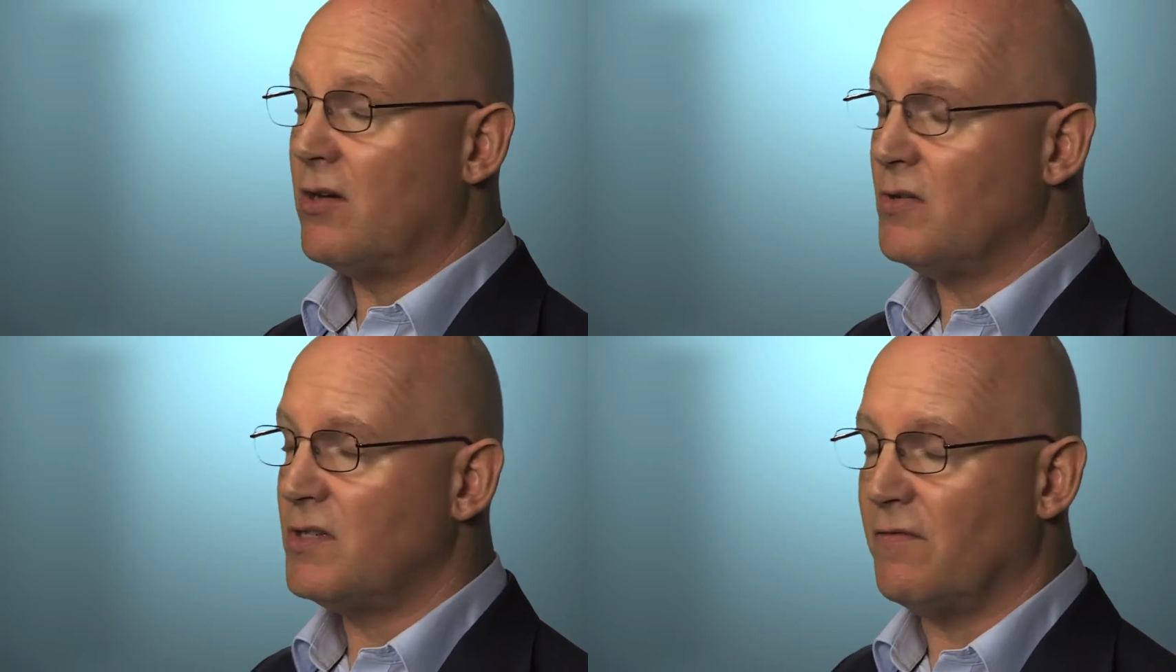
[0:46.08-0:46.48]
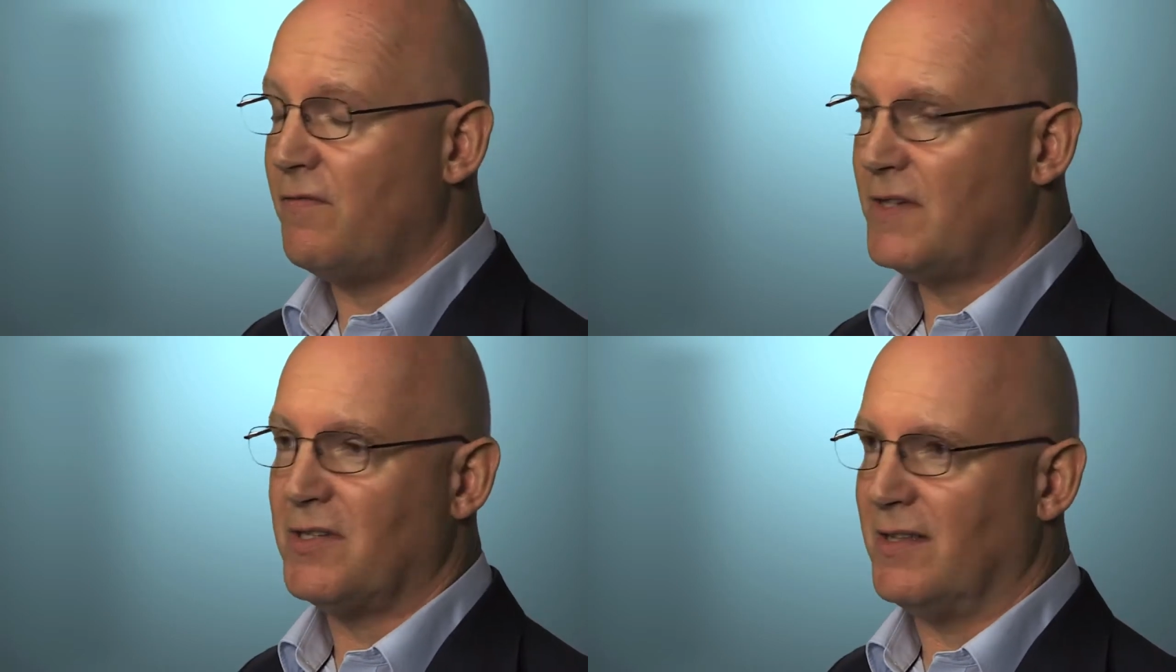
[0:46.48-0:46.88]
the cost of
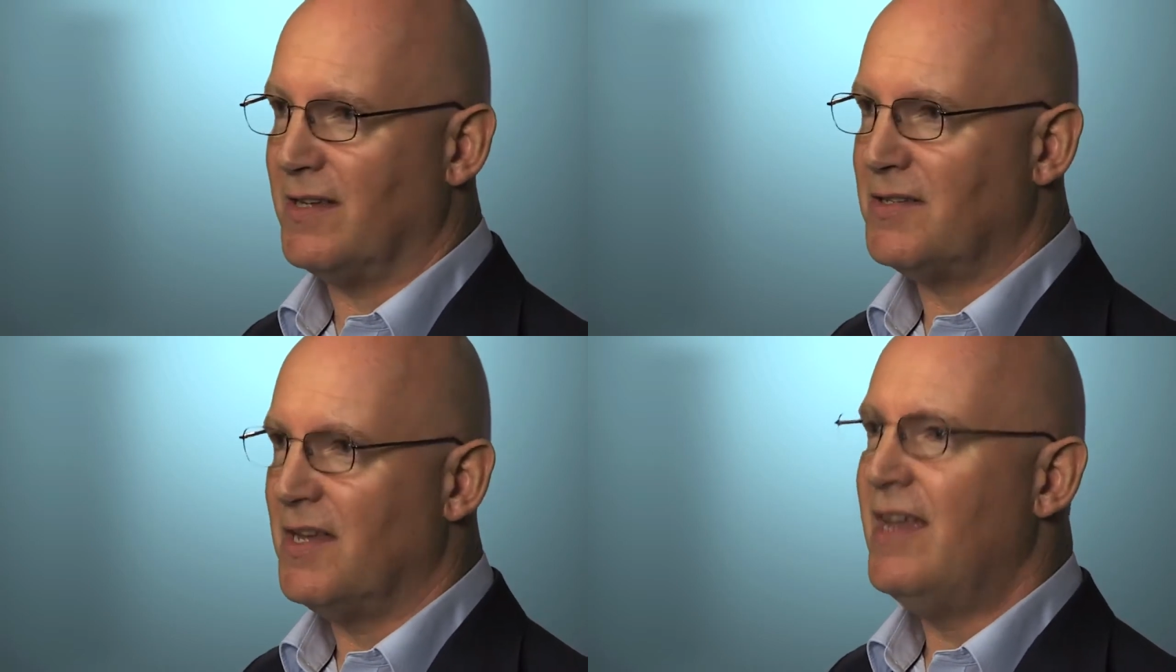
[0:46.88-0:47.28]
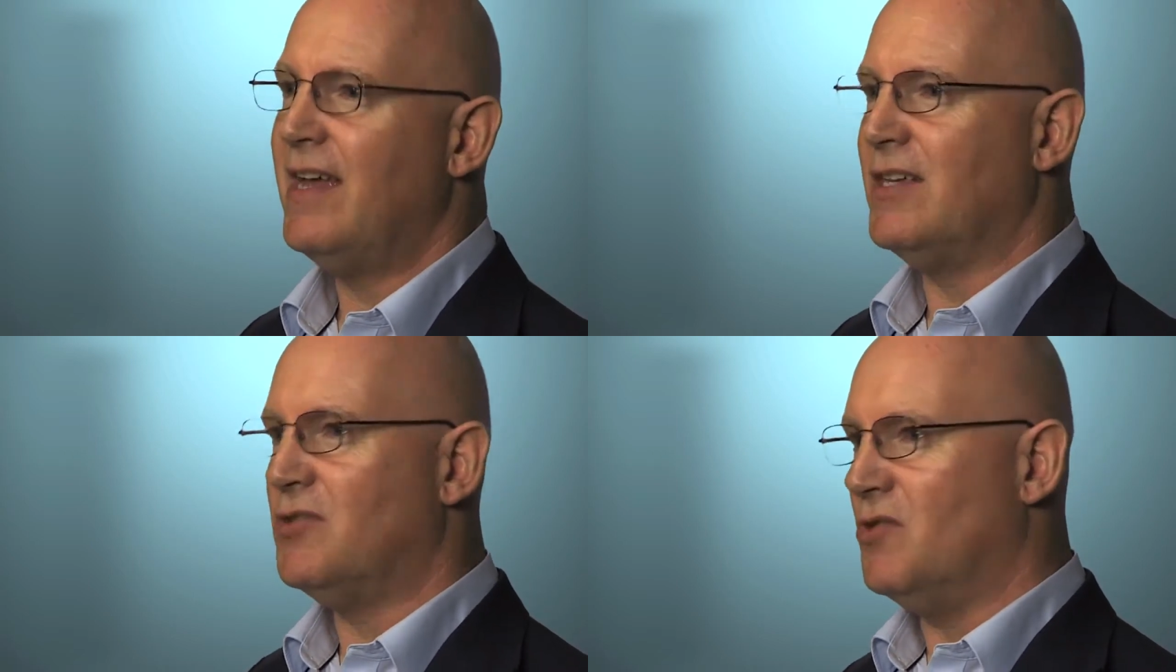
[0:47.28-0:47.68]
fixing this
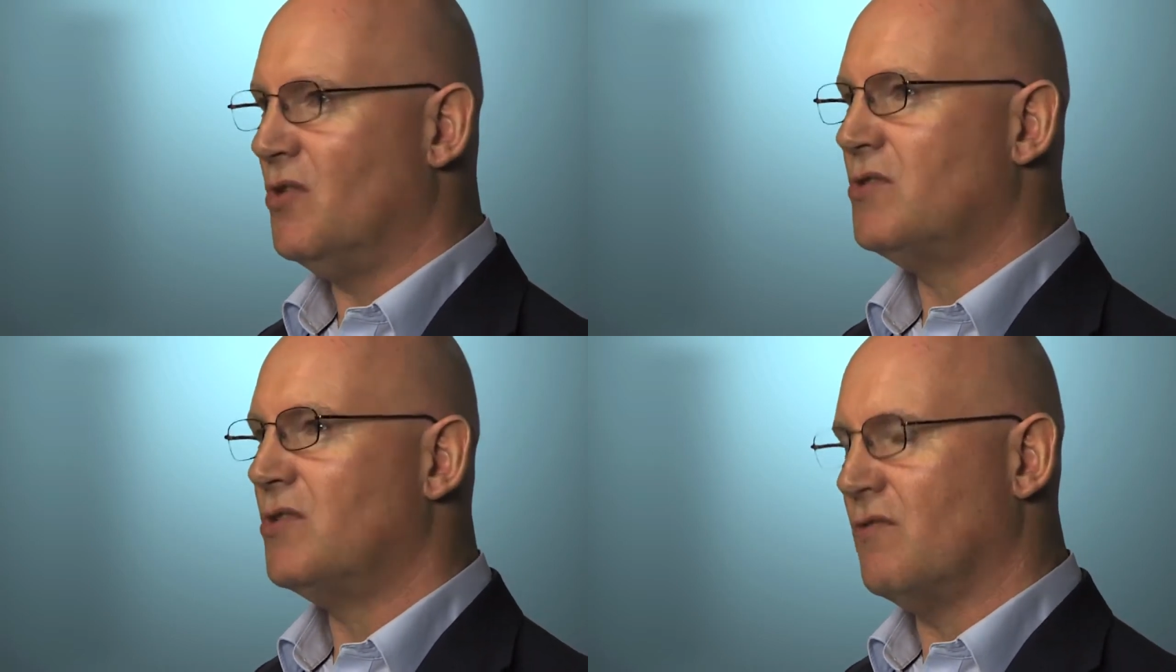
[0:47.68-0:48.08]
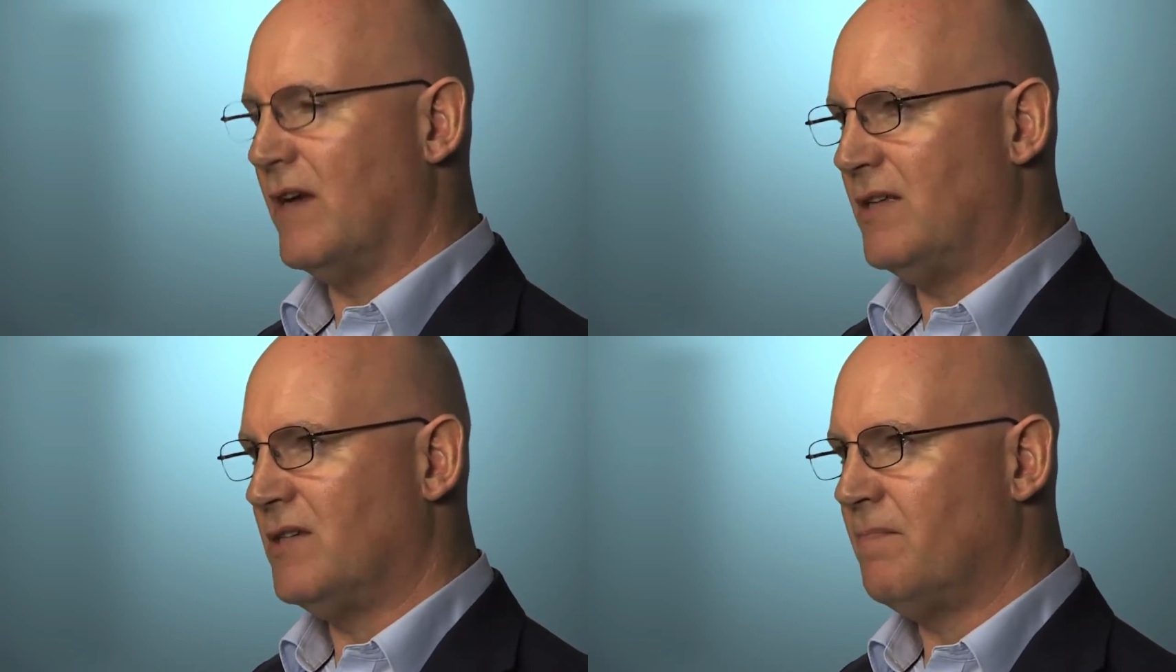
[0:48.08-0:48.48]
is not
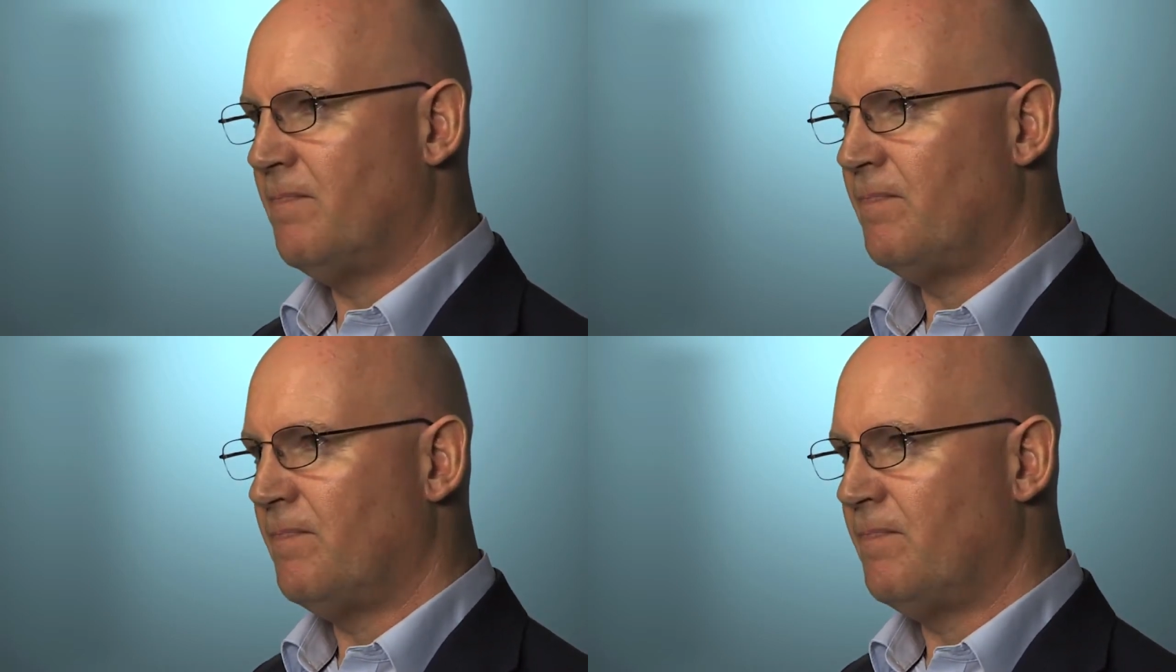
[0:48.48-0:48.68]
great.